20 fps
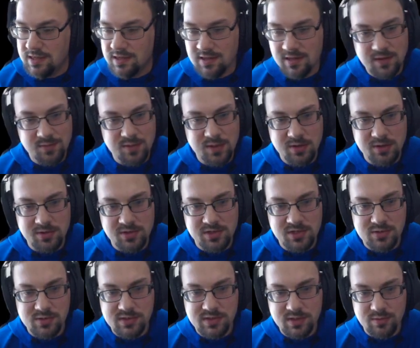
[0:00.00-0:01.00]
Computer's
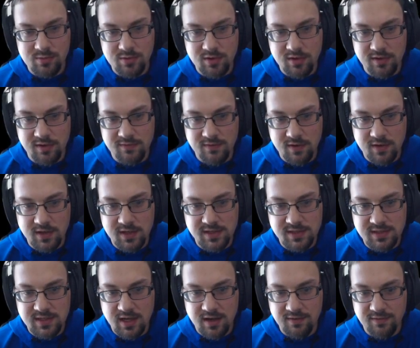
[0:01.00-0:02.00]
doing some really funky
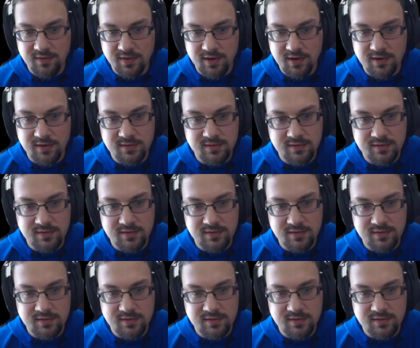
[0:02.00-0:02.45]
stuff here.